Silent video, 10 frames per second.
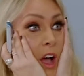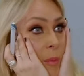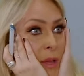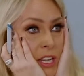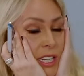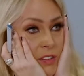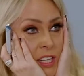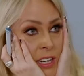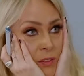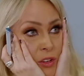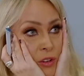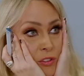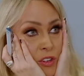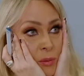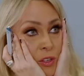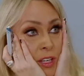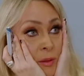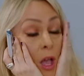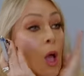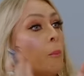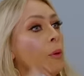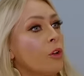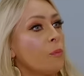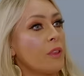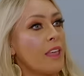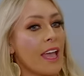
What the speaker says: I mean, you'd have to leave the country, wouldn't you? But then...